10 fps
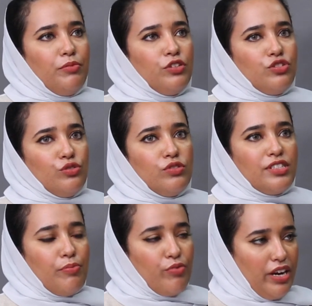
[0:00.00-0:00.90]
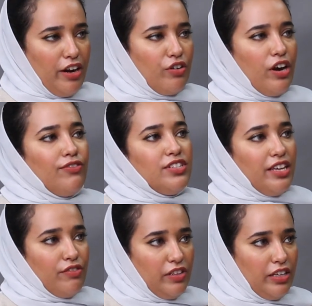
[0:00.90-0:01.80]
able to separate aircraft
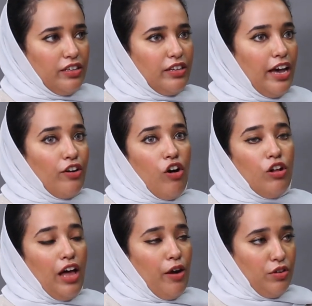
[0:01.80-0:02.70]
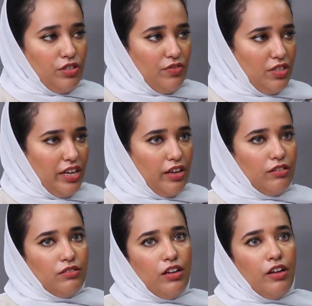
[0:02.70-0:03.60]
safely at all hours of the day.
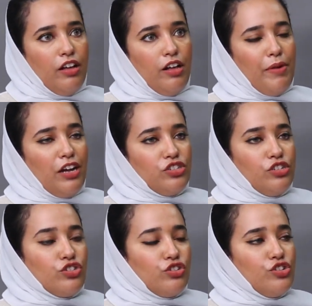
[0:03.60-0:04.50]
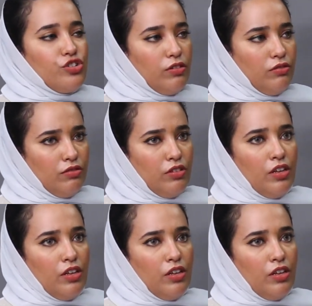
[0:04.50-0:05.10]
Uh, imagine a surgeon,